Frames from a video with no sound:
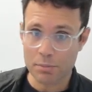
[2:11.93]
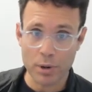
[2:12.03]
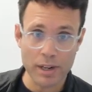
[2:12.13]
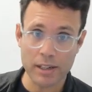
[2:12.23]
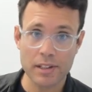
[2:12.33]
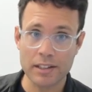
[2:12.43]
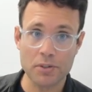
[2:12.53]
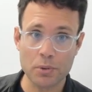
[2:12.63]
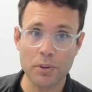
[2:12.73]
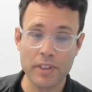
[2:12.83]
brilliant. It does
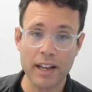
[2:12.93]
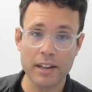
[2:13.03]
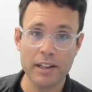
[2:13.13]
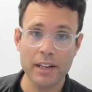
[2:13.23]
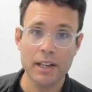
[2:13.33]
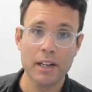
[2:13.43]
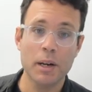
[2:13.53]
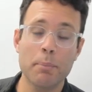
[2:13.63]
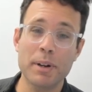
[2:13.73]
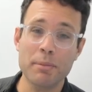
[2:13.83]
all of that.
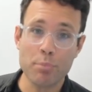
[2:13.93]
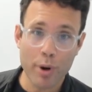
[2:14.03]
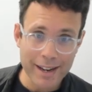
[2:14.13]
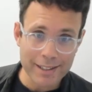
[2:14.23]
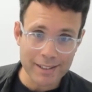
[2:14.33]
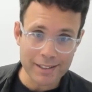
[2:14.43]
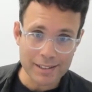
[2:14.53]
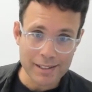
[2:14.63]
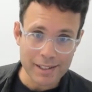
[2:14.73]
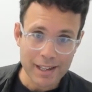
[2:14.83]
But in
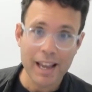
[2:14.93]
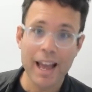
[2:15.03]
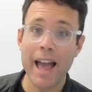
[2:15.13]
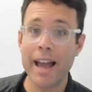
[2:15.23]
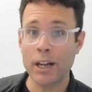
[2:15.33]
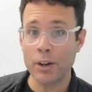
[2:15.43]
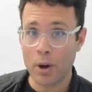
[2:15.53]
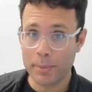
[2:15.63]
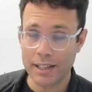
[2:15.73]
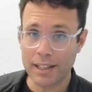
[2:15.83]
practice,
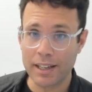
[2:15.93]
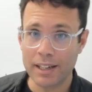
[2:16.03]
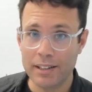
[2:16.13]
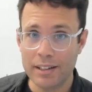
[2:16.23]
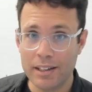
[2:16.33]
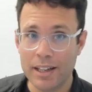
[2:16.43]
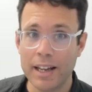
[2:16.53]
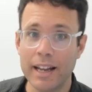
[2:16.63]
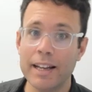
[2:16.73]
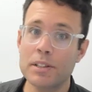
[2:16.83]
economically,
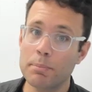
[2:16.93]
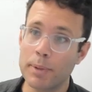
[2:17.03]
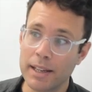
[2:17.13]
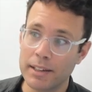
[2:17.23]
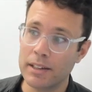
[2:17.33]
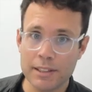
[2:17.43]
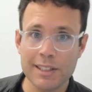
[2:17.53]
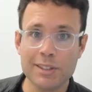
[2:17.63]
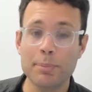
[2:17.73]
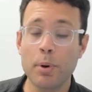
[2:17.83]
it's been
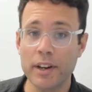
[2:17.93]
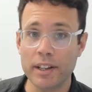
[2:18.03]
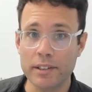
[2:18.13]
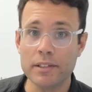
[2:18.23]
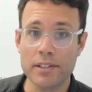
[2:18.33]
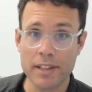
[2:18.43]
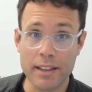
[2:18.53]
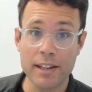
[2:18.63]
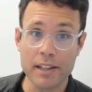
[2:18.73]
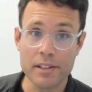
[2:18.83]
disappointing to say the
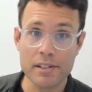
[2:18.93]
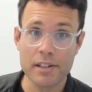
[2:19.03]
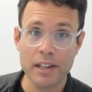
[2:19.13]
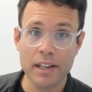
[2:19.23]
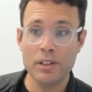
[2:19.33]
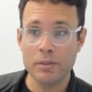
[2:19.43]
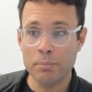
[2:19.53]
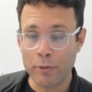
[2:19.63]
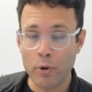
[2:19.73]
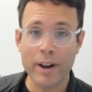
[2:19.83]
least.
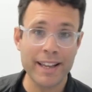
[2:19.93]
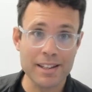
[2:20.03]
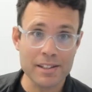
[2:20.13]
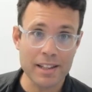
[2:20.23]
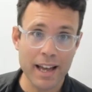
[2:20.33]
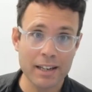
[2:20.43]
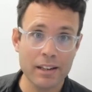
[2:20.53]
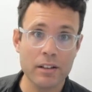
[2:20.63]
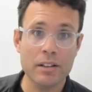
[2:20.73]
Before I get into that,